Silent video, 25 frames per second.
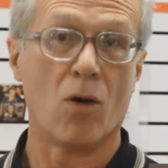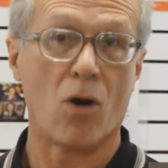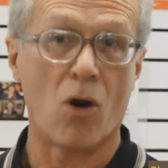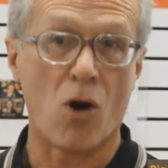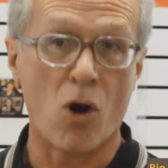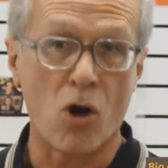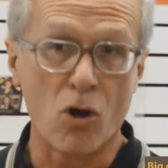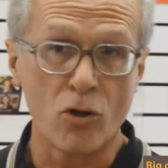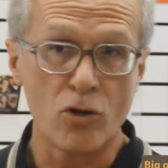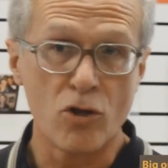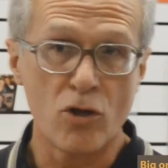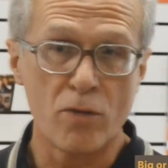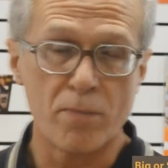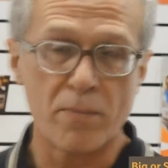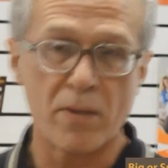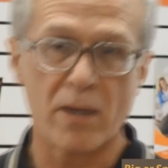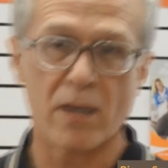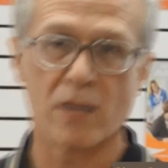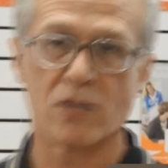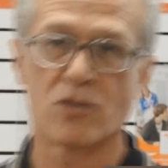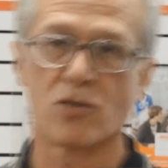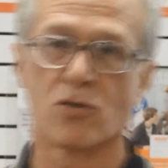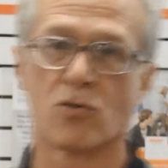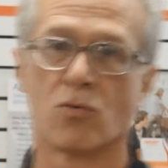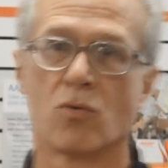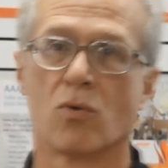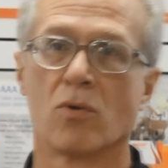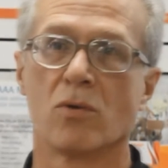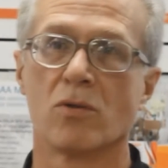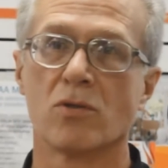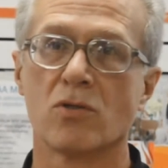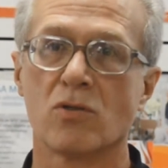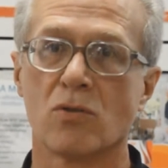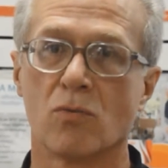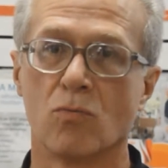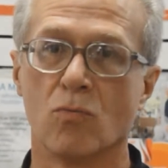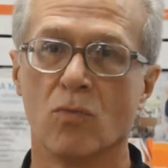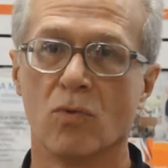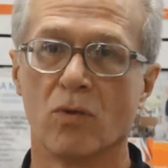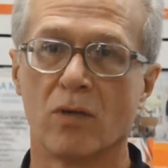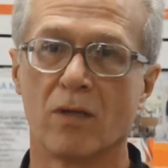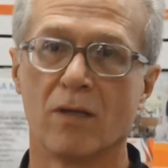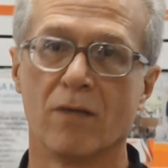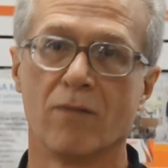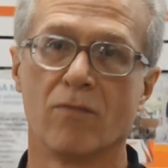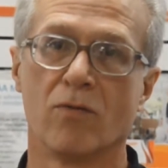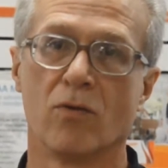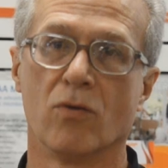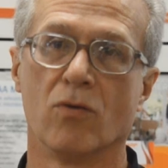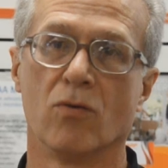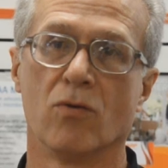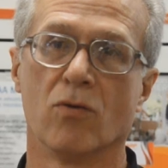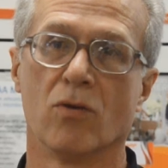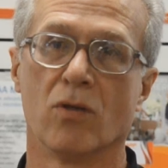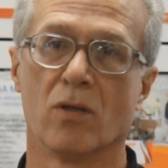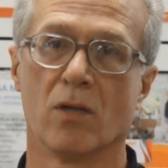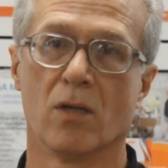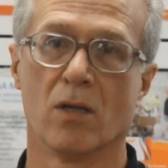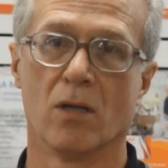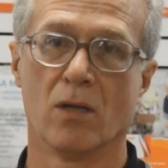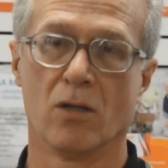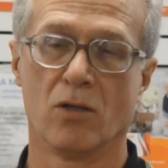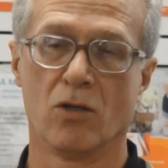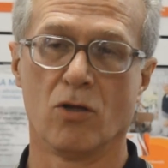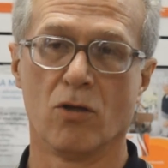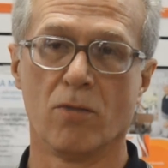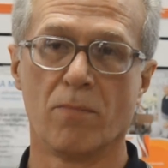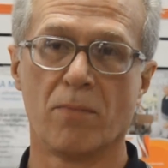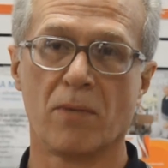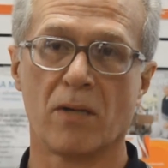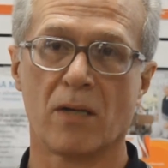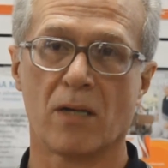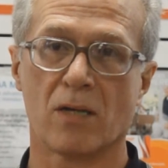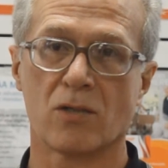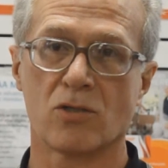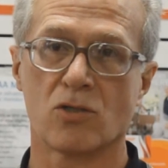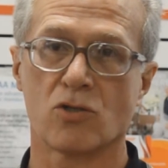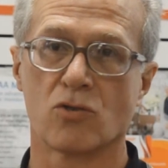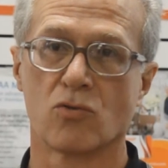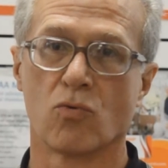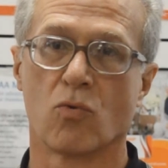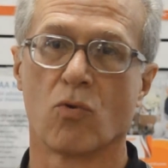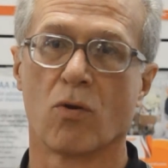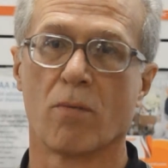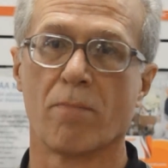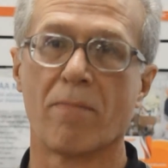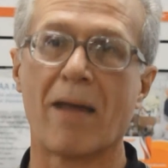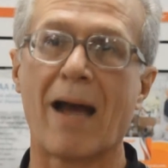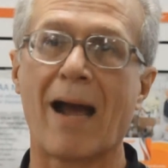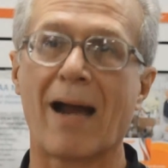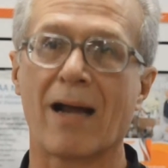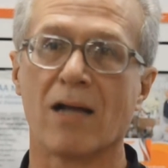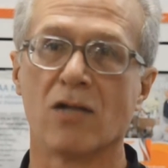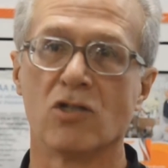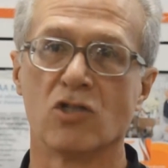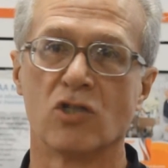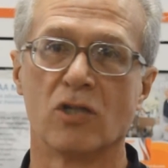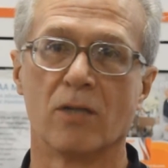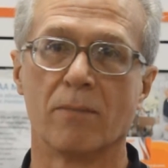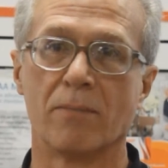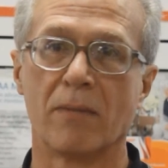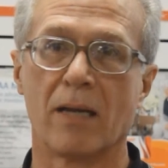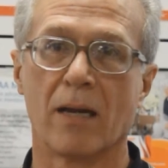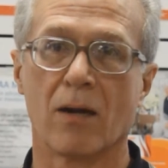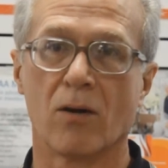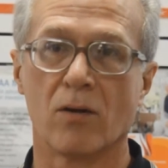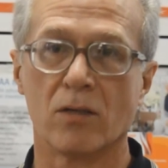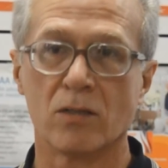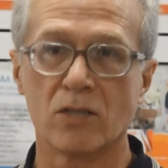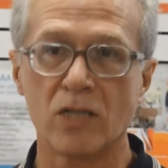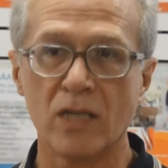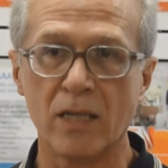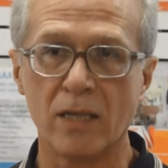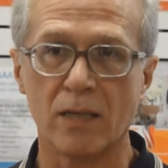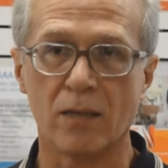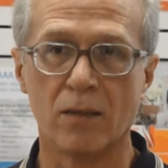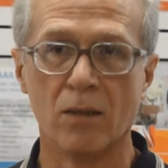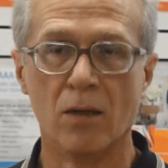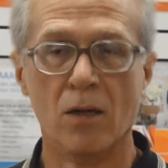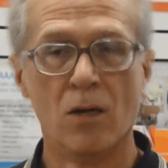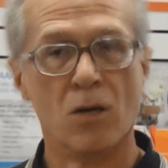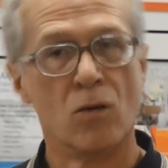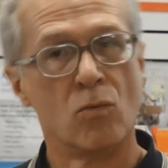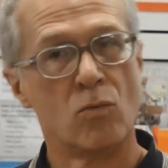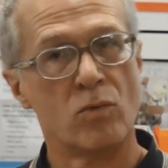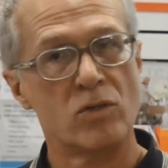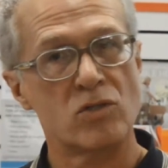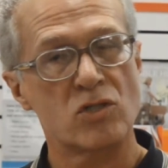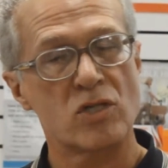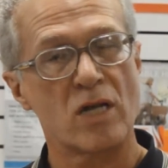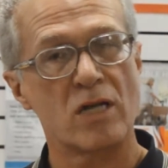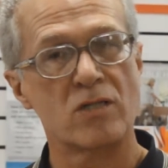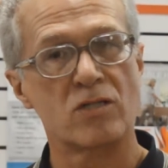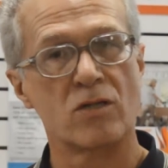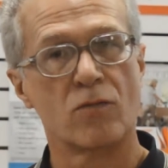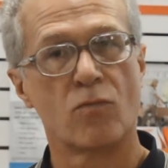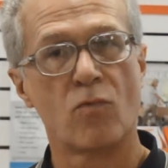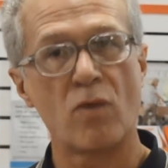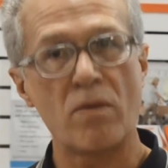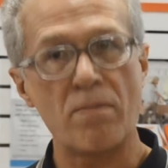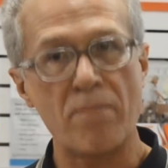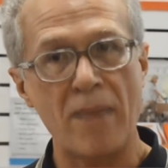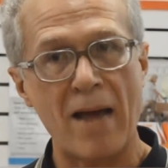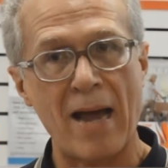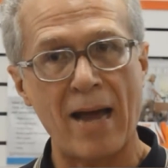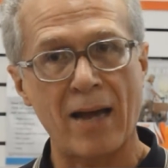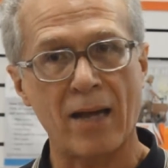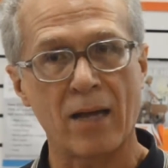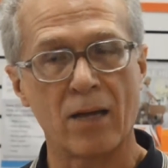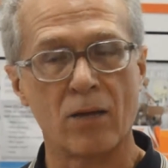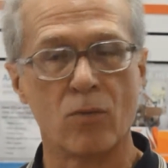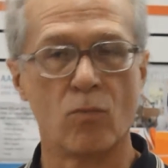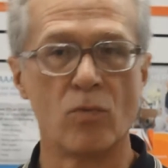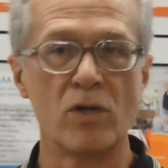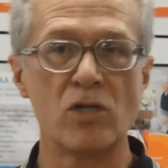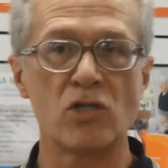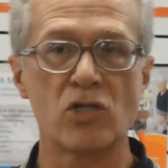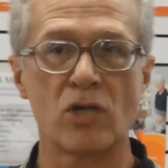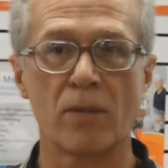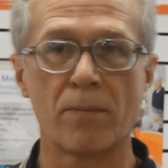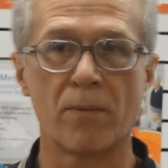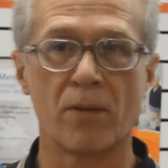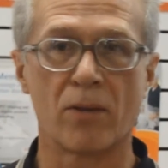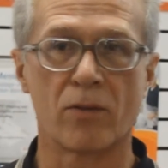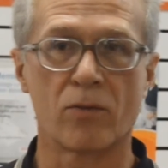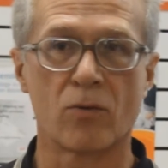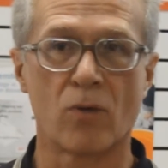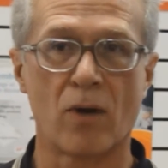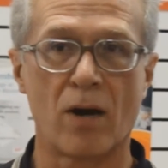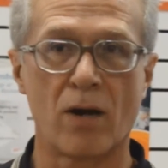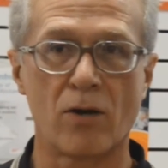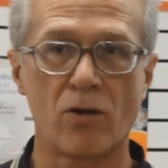All UPS stores will give you the UPS store pack and ship guarantee, which says if we pack it and we ship it through